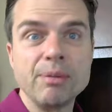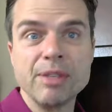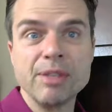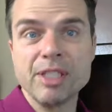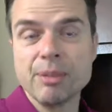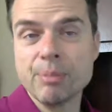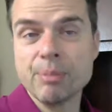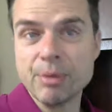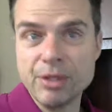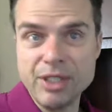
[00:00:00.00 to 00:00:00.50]

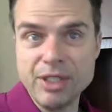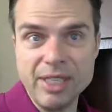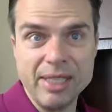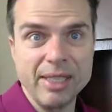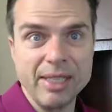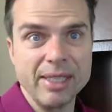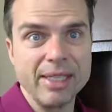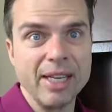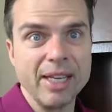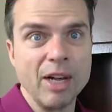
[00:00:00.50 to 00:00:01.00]
just proceeded
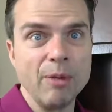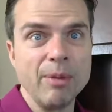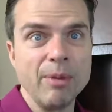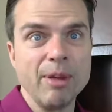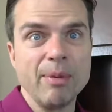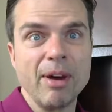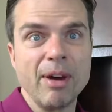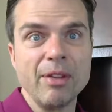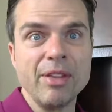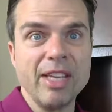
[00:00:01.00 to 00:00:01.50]
to tell me
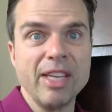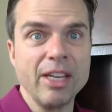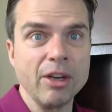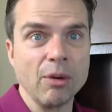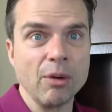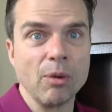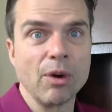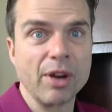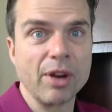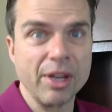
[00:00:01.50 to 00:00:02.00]
about the
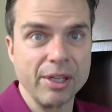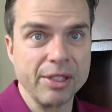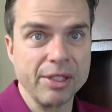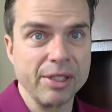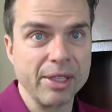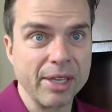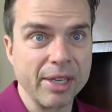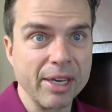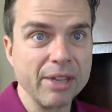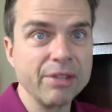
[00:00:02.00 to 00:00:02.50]
inner workings
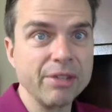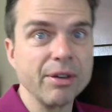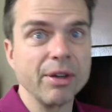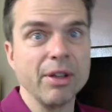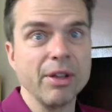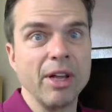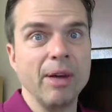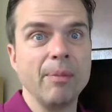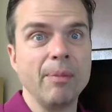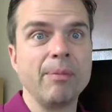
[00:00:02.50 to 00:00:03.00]
of the country
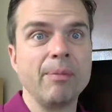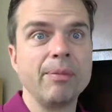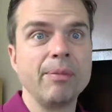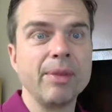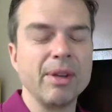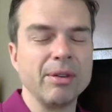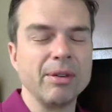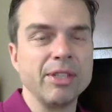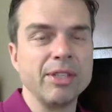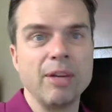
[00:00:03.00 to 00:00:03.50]
club.
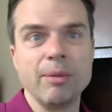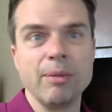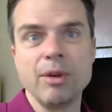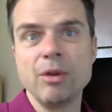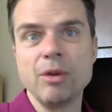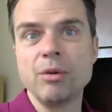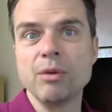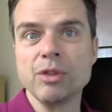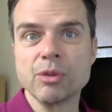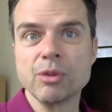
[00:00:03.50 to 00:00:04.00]
They were telling me
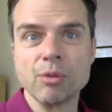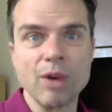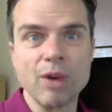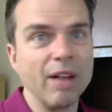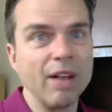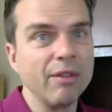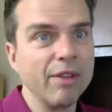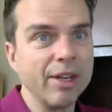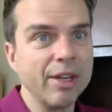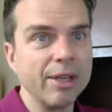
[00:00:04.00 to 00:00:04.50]
who was
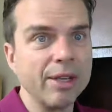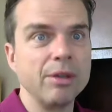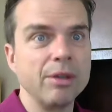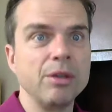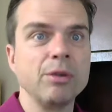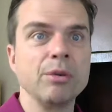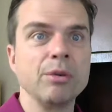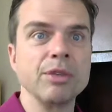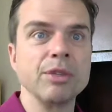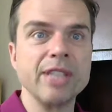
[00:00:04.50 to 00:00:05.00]
relevant,
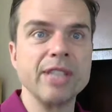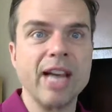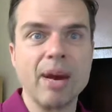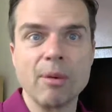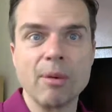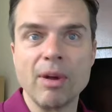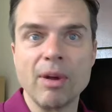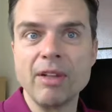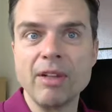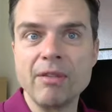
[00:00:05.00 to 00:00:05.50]
who was
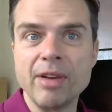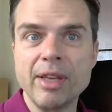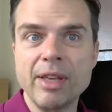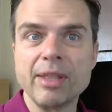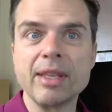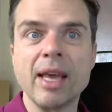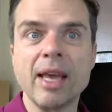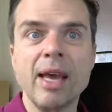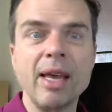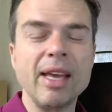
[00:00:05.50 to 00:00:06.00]
not
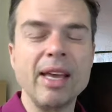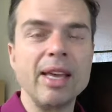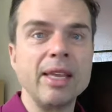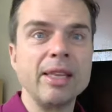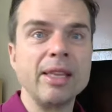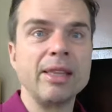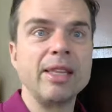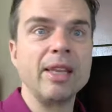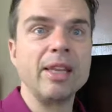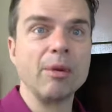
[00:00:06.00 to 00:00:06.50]
relevant.
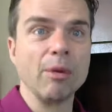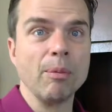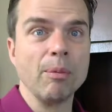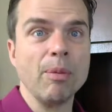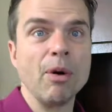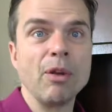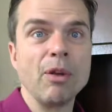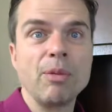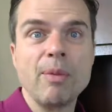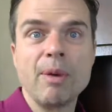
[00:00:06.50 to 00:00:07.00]
They were
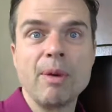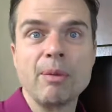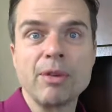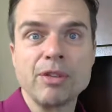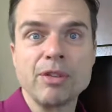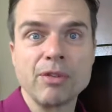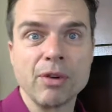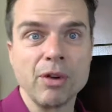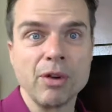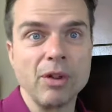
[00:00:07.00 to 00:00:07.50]
both
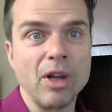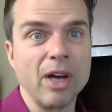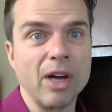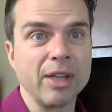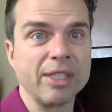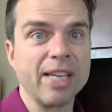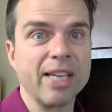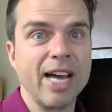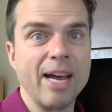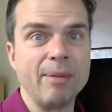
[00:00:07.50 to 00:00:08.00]
members for a
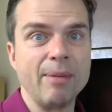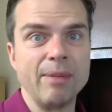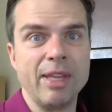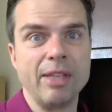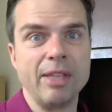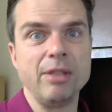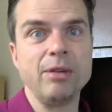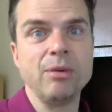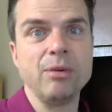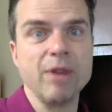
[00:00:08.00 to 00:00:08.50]
long time, and
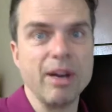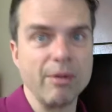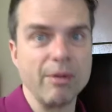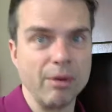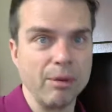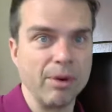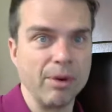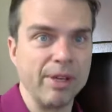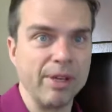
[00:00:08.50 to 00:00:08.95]
they knew everyone.